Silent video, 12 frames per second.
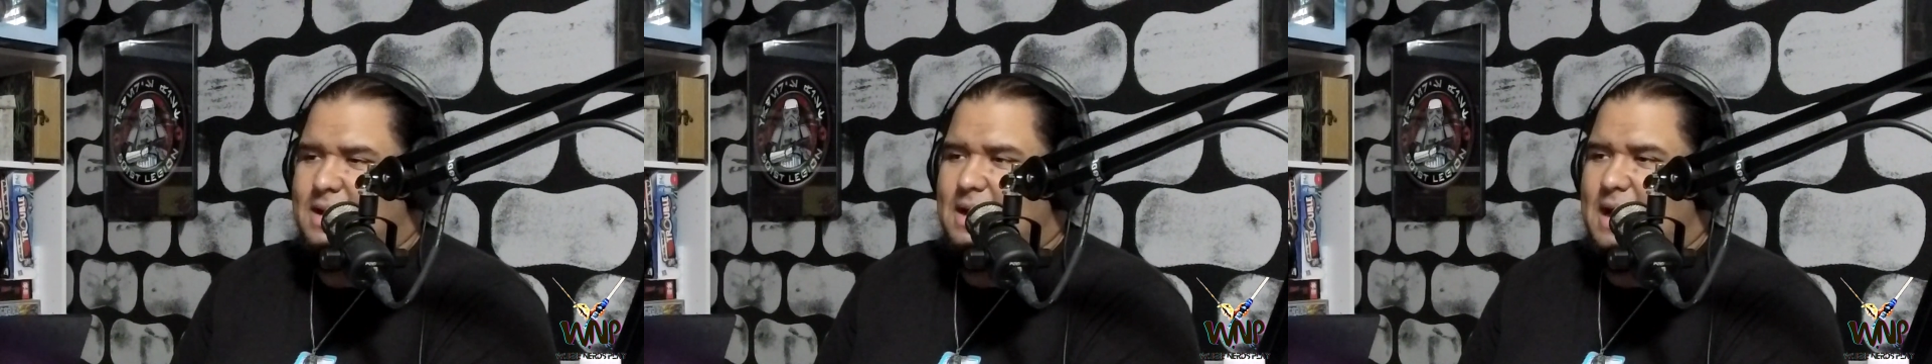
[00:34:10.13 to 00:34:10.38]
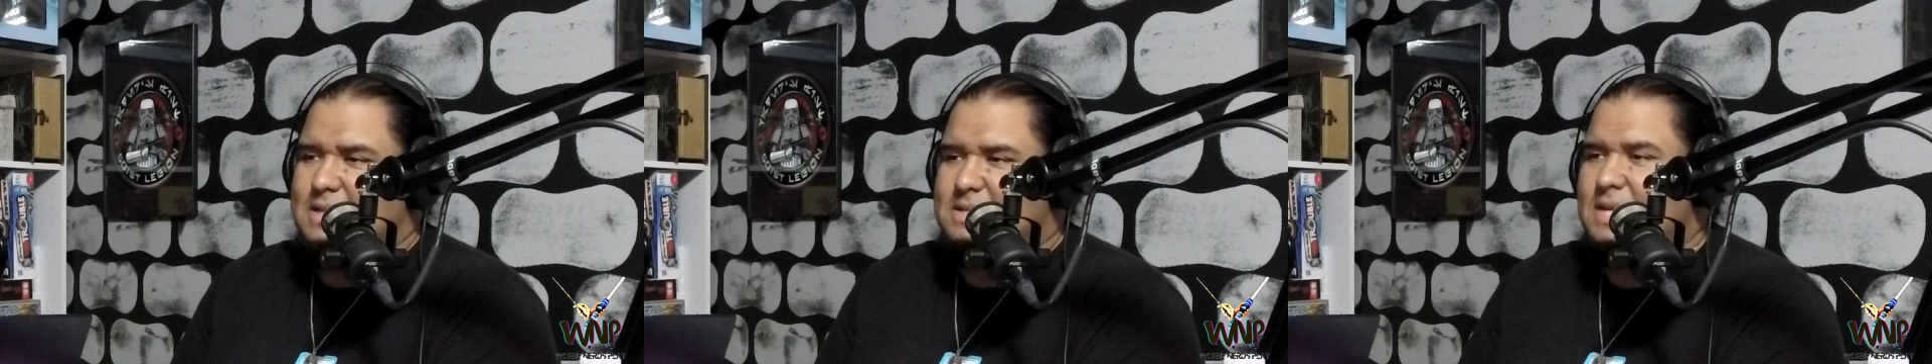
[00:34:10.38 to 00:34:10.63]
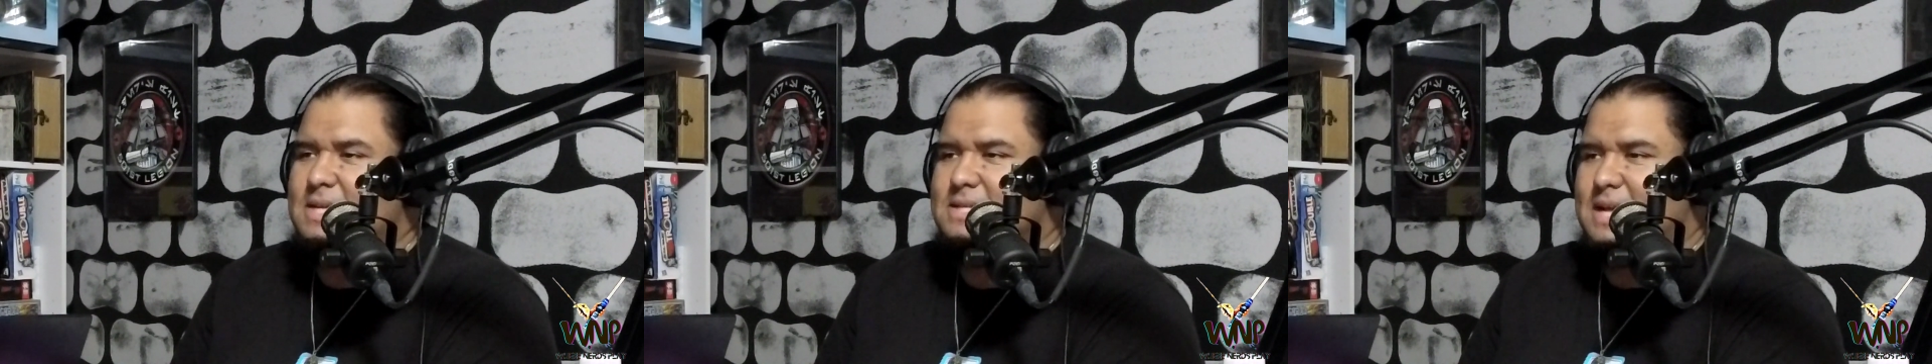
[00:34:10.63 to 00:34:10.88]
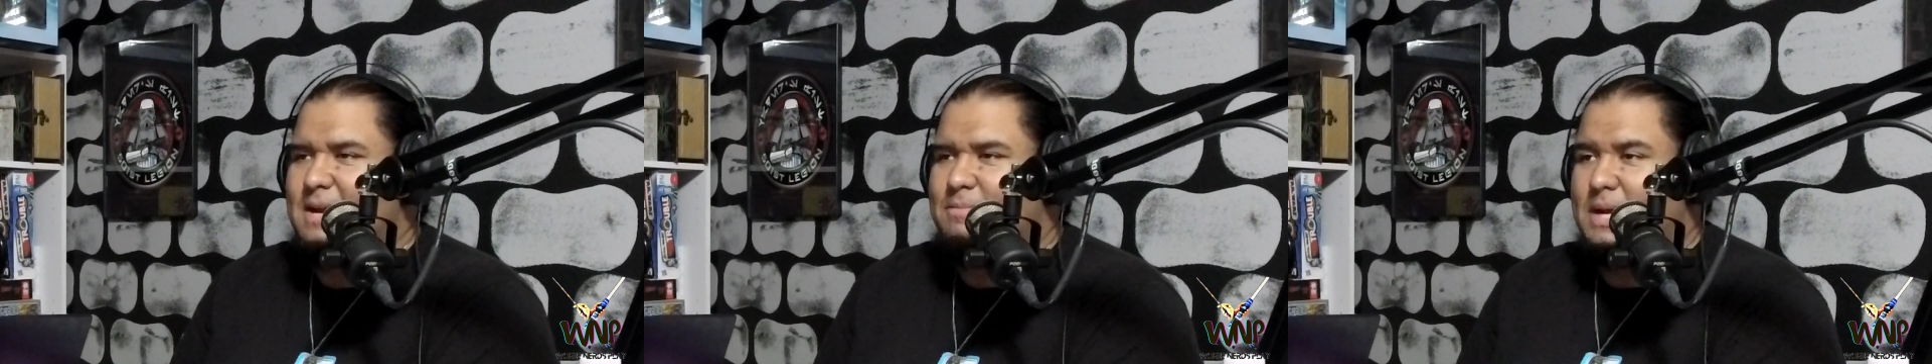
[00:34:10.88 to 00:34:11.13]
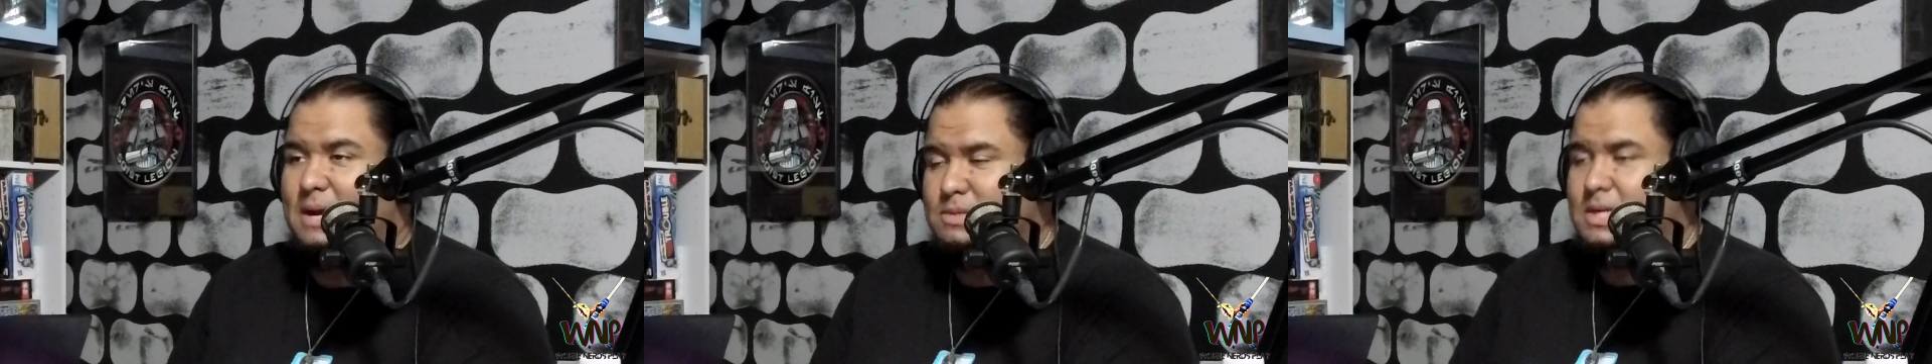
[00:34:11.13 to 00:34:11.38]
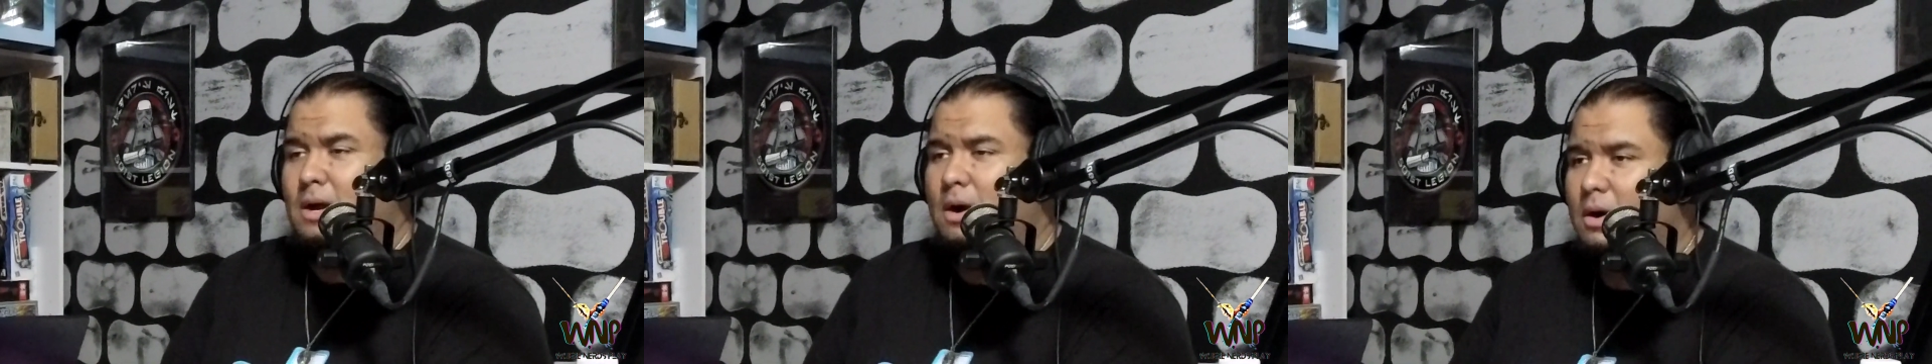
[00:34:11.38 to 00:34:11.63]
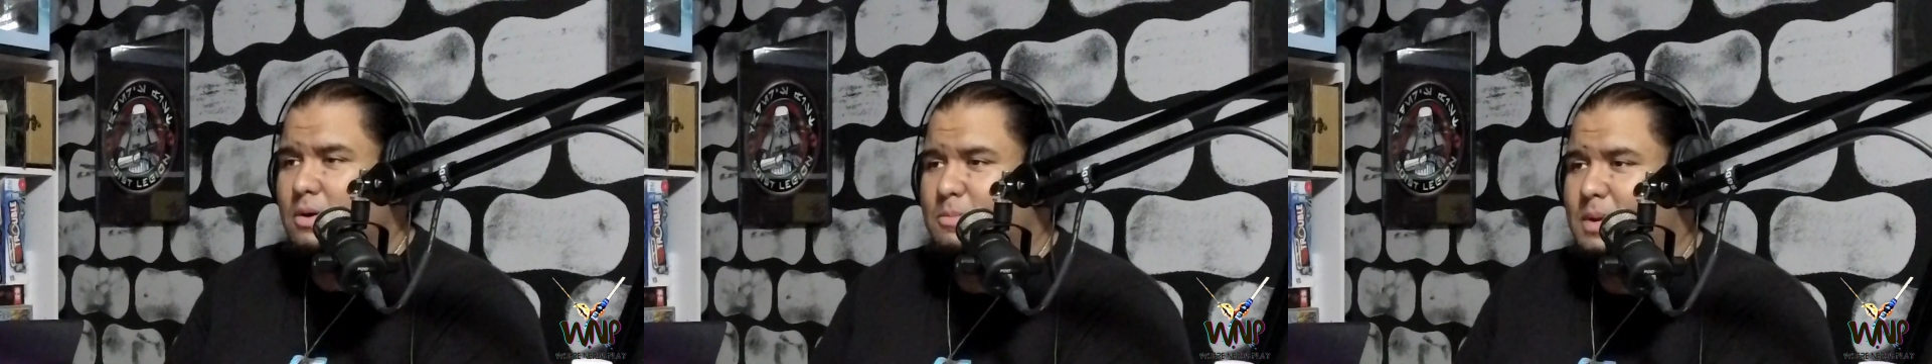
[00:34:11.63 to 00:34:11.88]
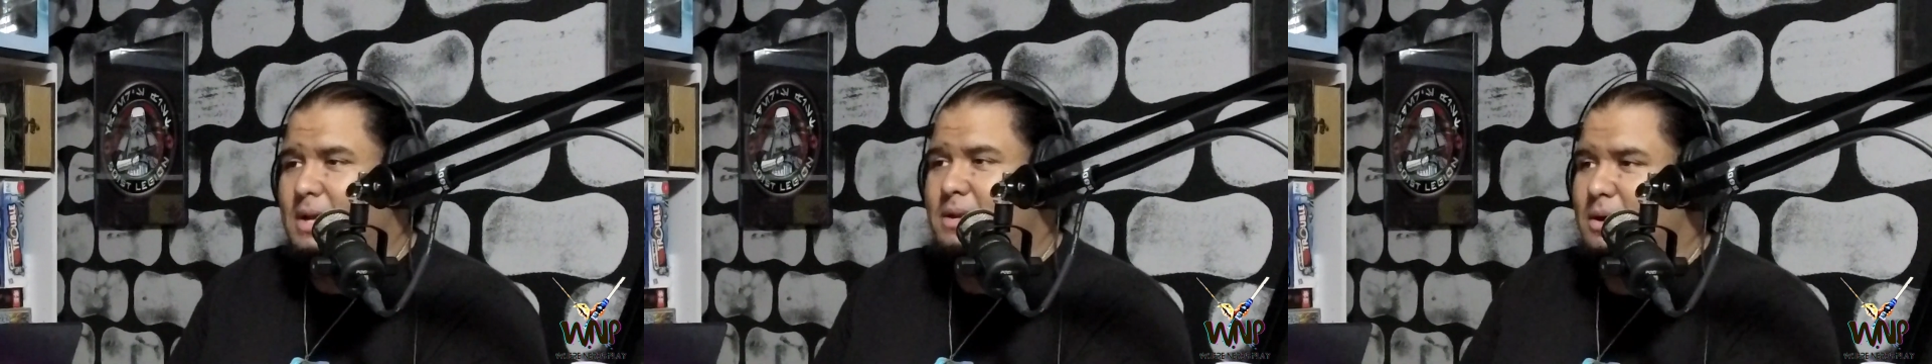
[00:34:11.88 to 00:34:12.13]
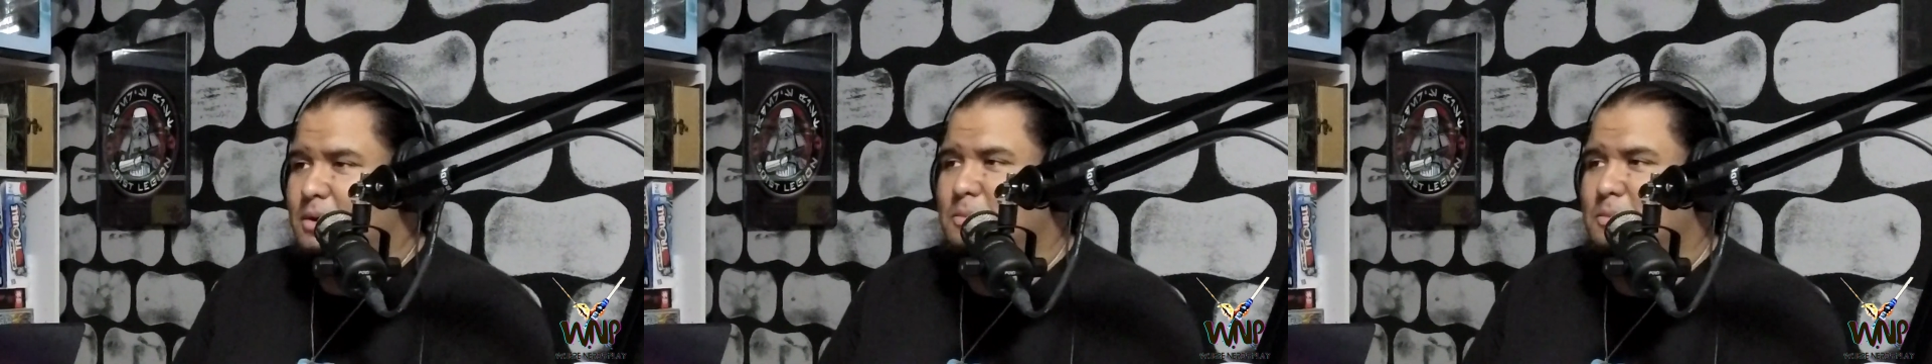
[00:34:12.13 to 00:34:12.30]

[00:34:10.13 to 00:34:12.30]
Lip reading: I teased at him, like I was like, Uncle Ben,